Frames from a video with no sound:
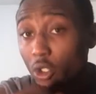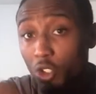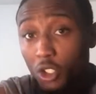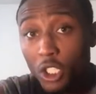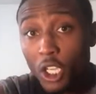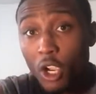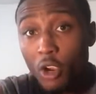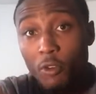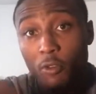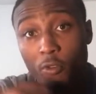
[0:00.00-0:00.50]
So
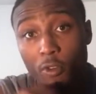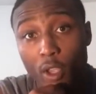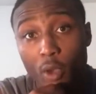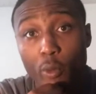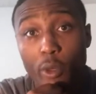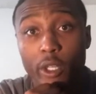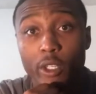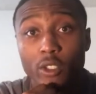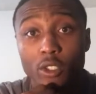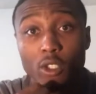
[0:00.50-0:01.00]
she got her
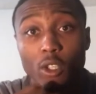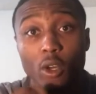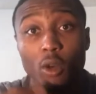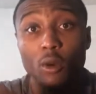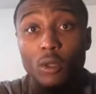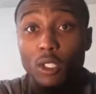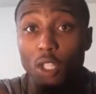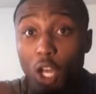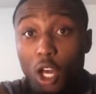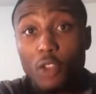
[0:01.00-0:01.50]
friend with her.
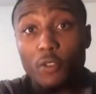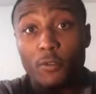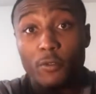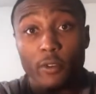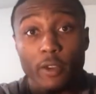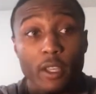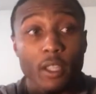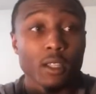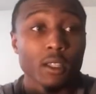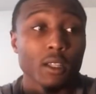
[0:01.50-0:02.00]
So the other
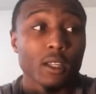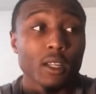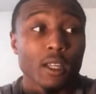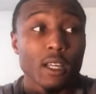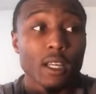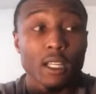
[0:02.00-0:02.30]
friend,